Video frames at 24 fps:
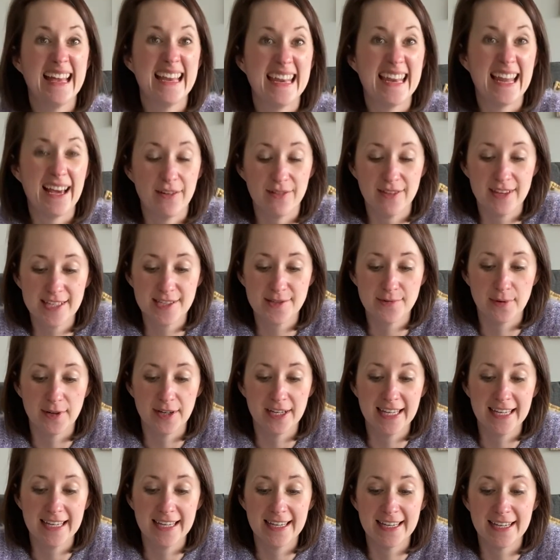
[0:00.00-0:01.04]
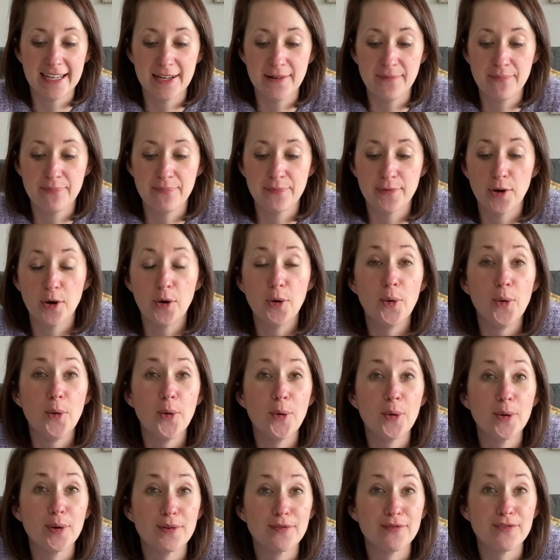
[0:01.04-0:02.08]
Now this one here,
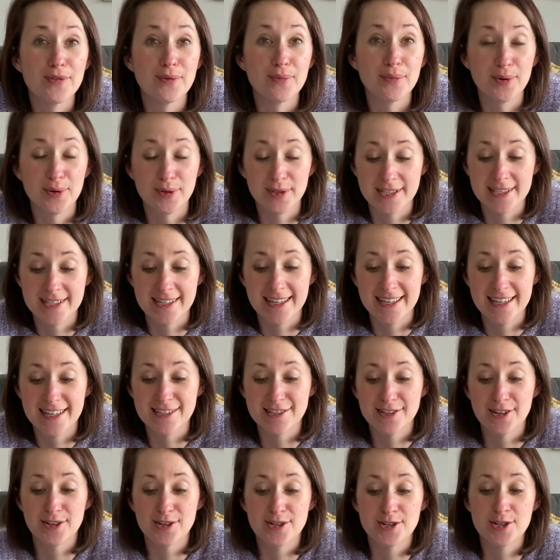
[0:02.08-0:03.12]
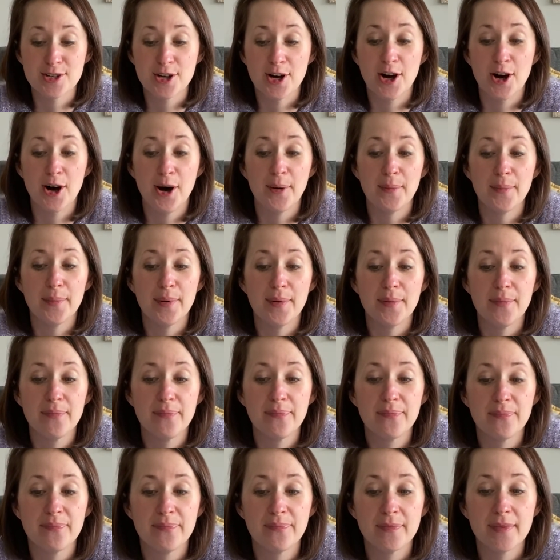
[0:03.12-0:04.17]
all of the water is on top.
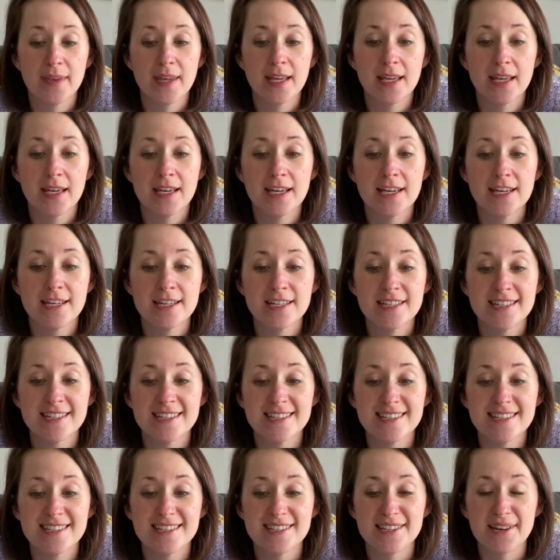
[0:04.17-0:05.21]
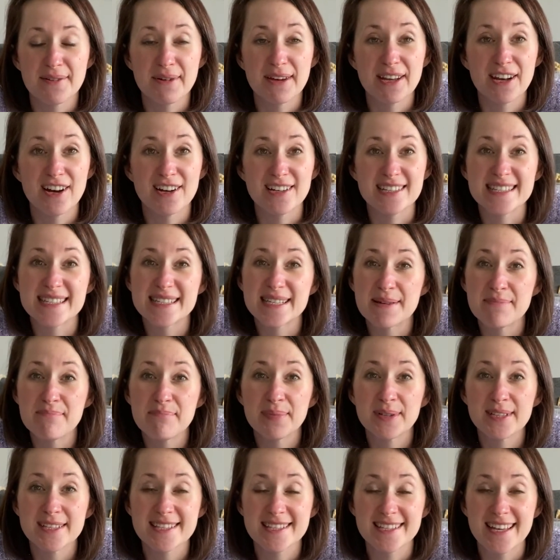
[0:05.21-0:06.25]
So in our
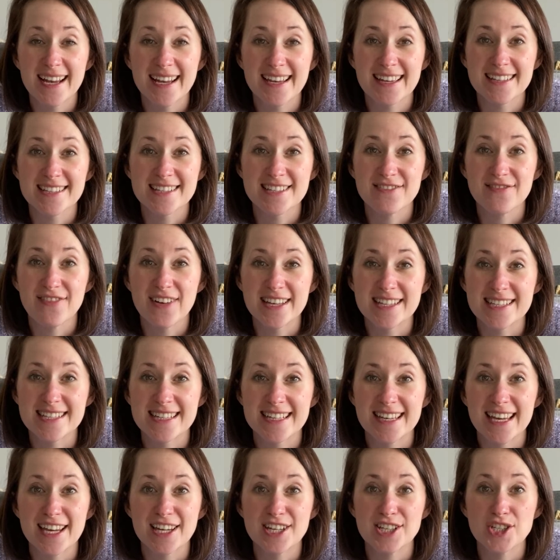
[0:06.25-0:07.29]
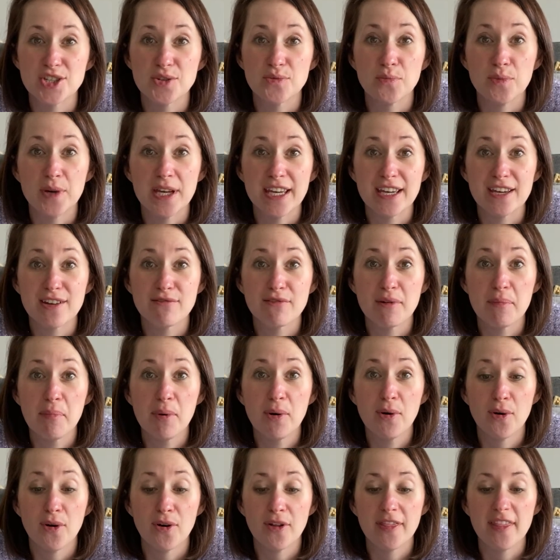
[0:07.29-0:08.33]
simple science investigation, we can
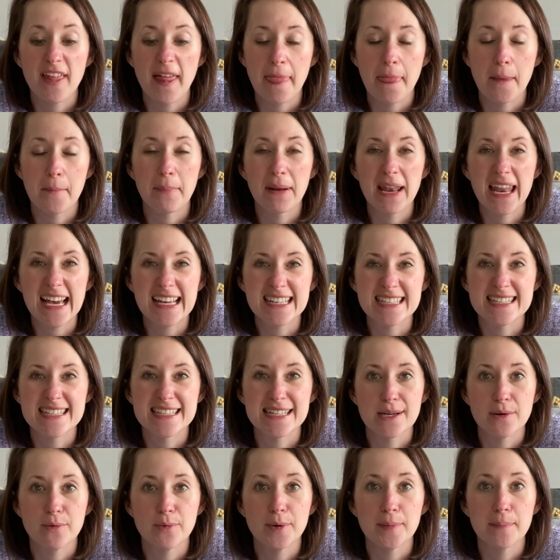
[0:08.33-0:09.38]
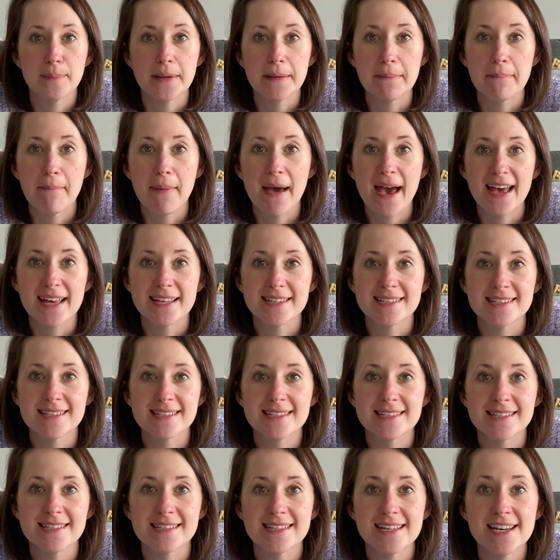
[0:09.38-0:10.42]
report that the plastic would be
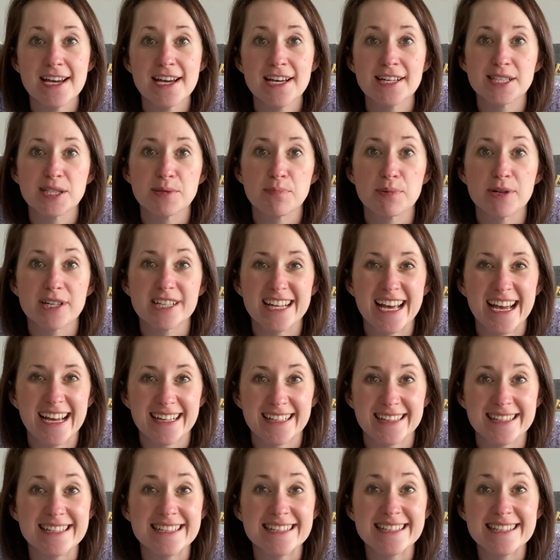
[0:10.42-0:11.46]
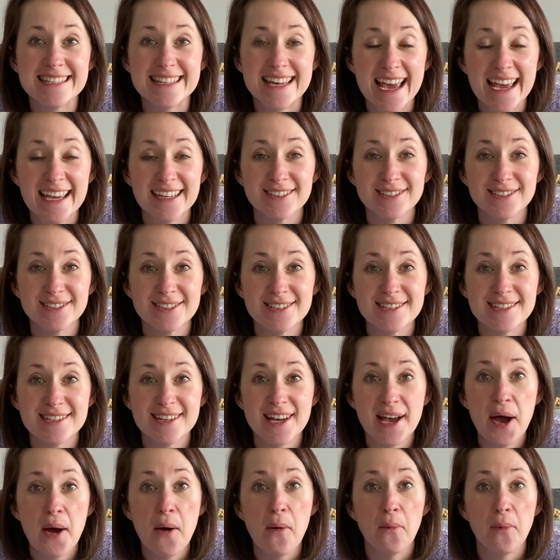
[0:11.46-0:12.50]
best to protect the scales
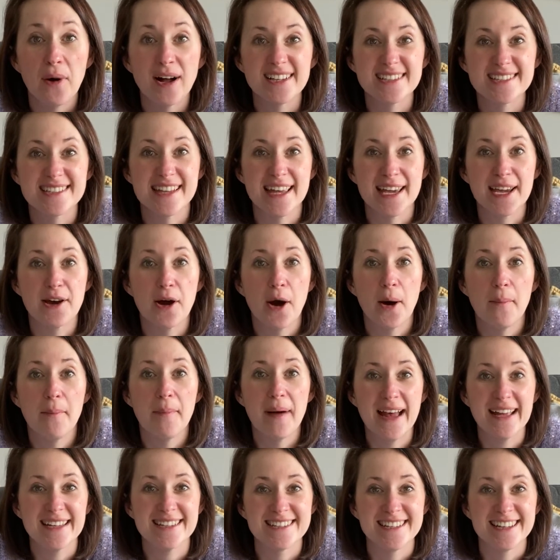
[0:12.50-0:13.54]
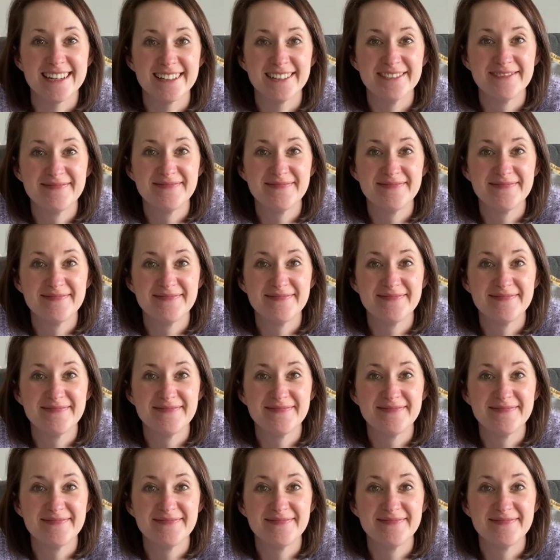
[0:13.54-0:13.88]
whilst they got better.